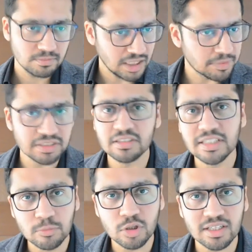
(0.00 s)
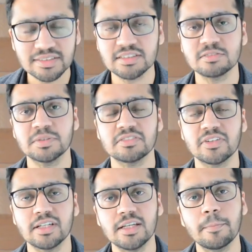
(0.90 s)
I mean, the demo classes
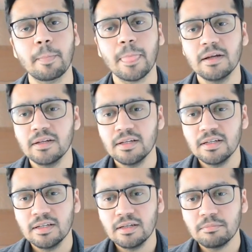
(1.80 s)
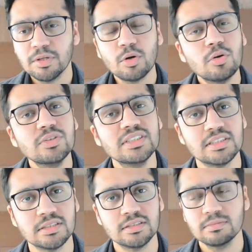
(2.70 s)
specifically. But over
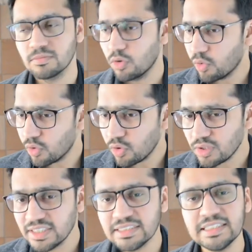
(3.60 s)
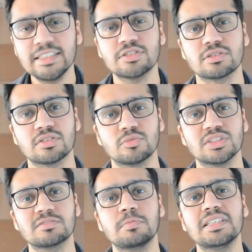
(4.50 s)
there, all the teachers were
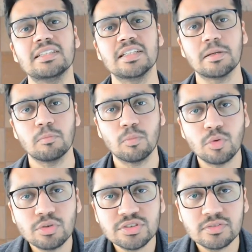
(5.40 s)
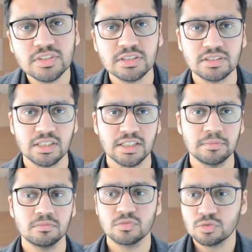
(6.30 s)
spending most of their
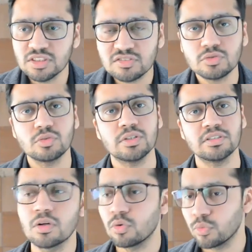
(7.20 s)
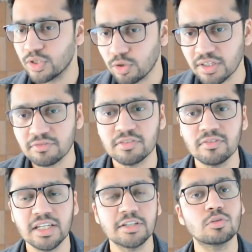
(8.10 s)
time to the students who were not even
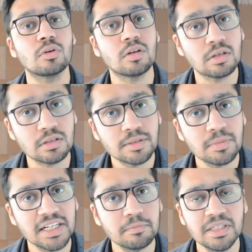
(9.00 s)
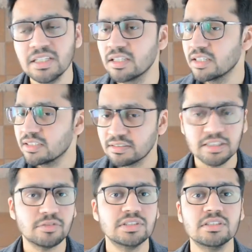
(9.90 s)
willing to learn, might be.
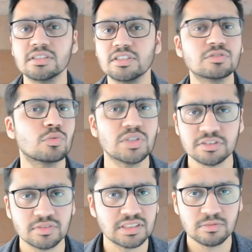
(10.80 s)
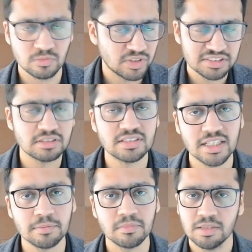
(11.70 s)
They were there just to waste the
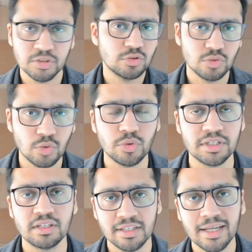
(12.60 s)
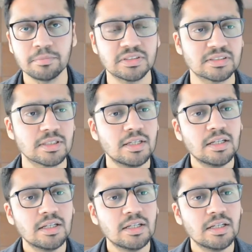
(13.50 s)
time. I mean, you know it. It happens.